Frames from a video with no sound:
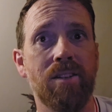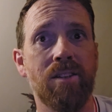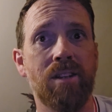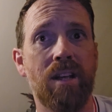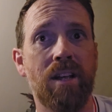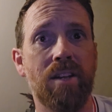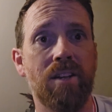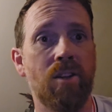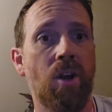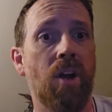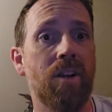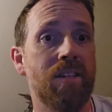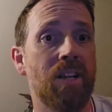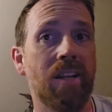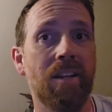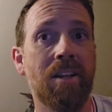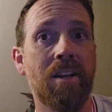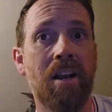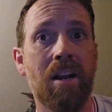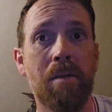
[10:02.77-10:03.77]
and not
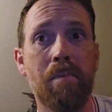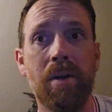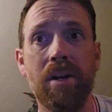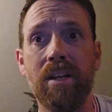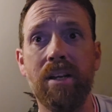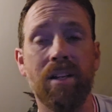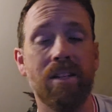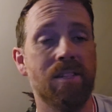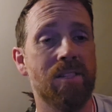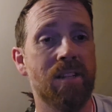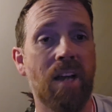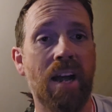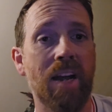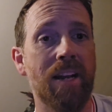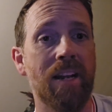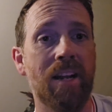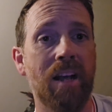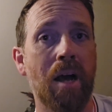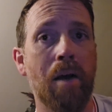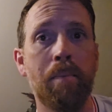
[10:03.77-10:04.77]
telling anybody and
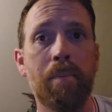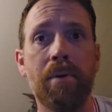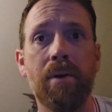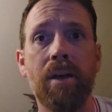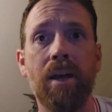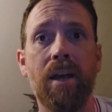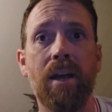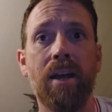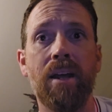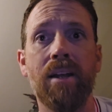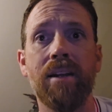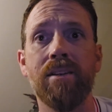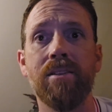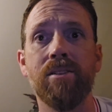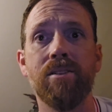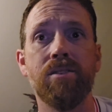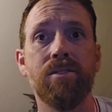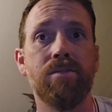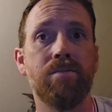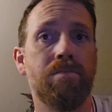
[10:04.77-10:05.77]
signing up
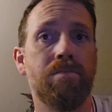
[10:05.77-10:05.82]
and